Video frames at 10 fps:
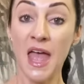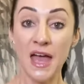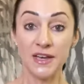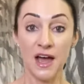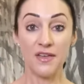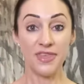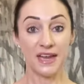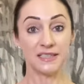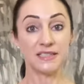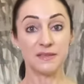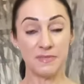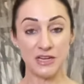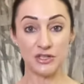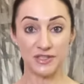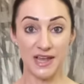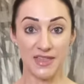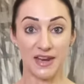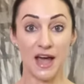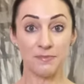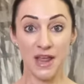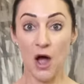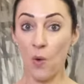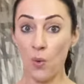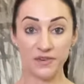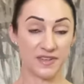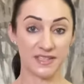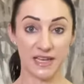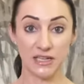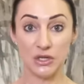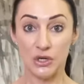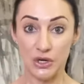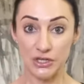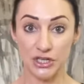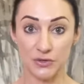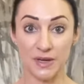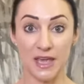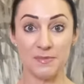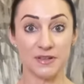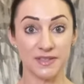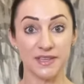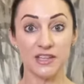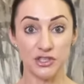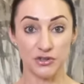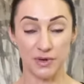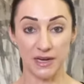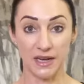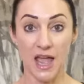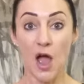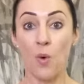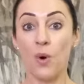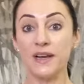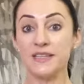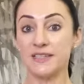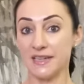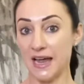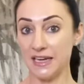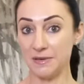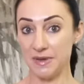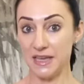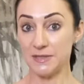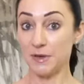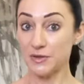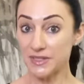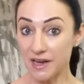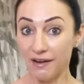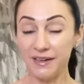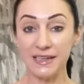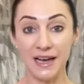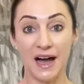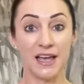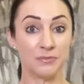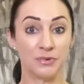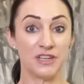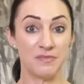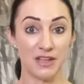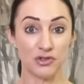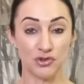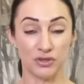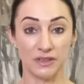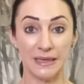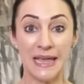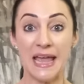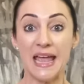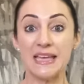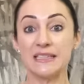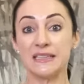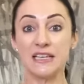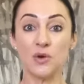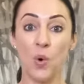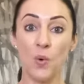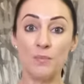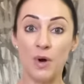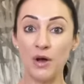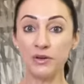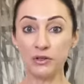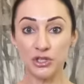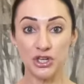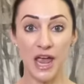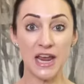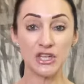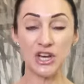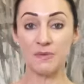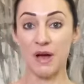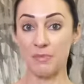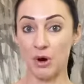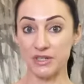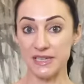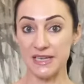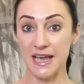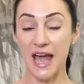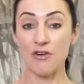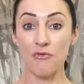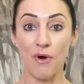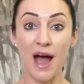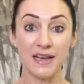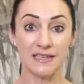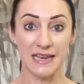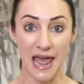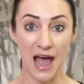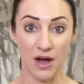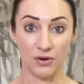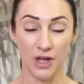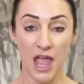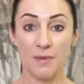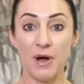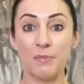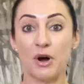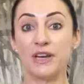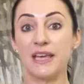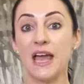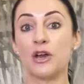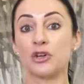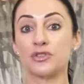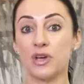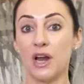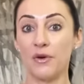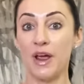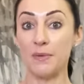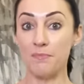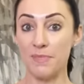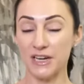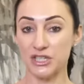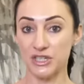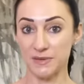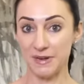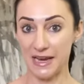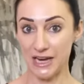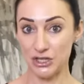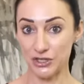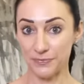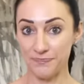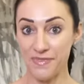Now, that doesn't mean to say that I'm now all of a sudden allergic to a chemical sunscreen. What it's telling me is, because currently I am premenstrual, is that there's a hormonal change in my body. And right now, my body cannot tolerate much stimulation.